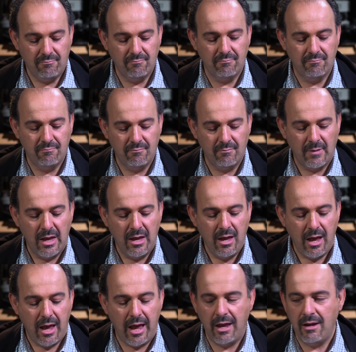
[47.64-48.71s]
Mm-hmm.
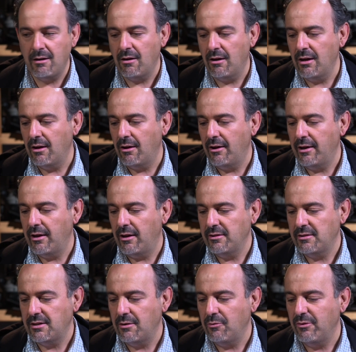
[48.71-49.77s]
And I see